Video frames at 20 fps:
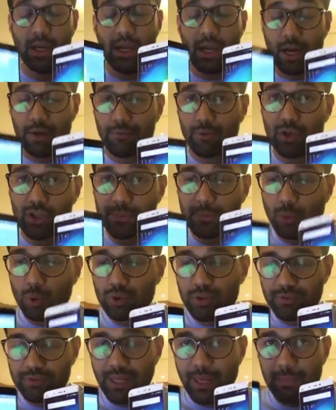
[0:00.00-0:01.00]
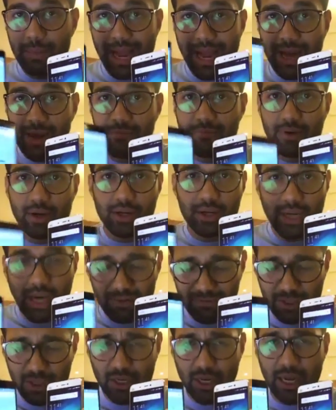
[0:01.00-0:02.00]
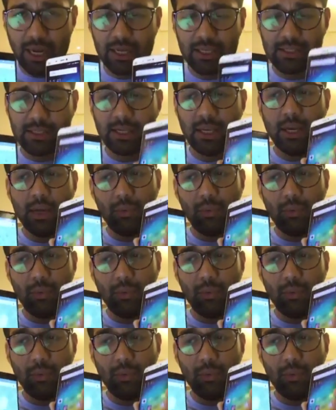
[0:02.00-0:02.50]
Of course, both of them have a cover glass,